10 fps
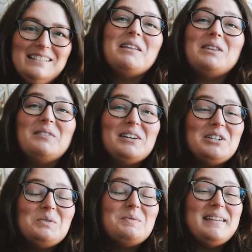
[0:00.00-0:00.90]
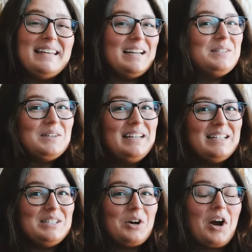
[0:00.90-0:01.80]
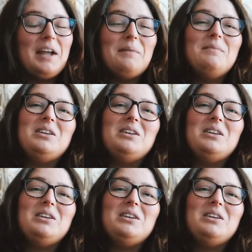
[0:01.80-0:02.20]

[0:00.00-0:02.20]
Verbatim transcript: But the winners will be announced on Instagram.